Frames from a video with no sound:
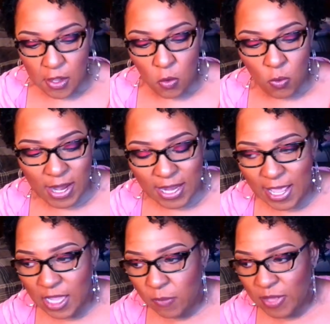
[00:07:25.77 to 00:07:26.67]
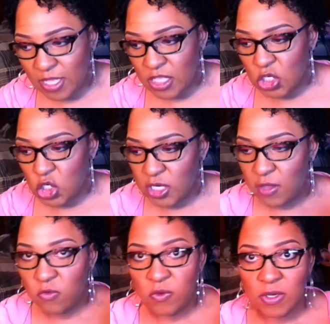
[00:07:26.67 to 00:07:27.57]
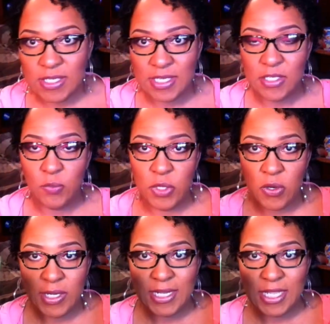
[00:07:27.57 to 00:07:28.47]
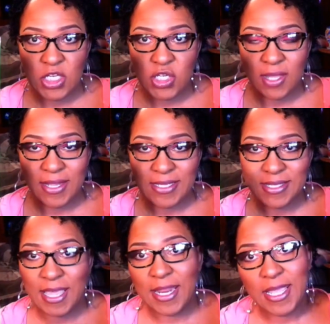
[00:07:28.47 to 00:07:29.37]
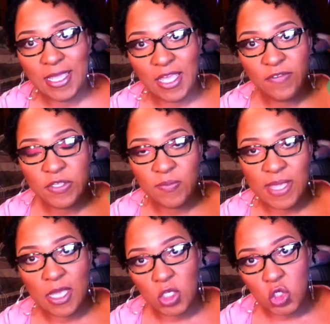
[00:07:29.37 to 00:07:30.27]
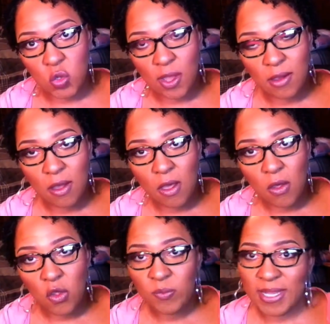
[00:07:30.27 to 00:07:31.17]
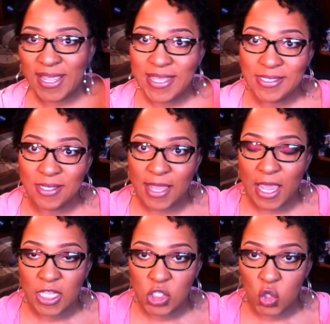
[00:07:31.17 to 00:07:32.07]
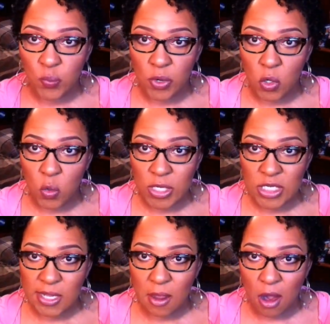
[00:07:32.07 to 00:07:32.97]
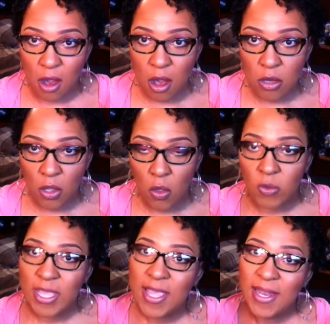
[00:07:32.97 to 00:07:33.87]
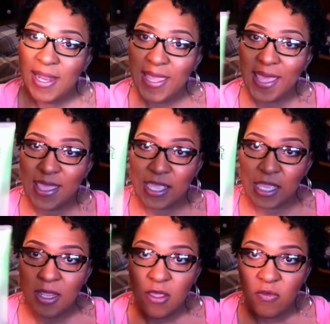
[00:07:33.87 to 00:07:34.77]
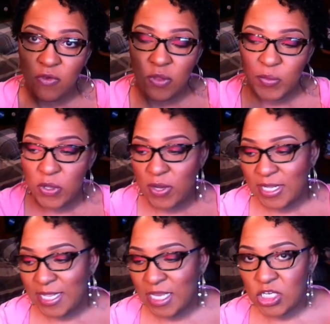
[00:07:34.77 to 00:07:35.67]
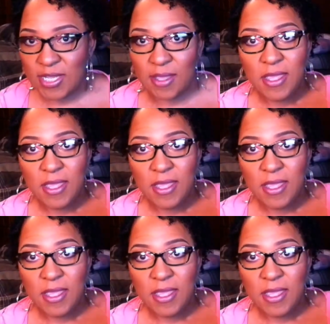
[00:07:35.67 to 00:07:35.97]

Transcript: What I like about this gel versus the Pure Clean Gel is that it gives me a strong hold, but it's not a super crunchy hard hold like I get from the Pure Clean Gel,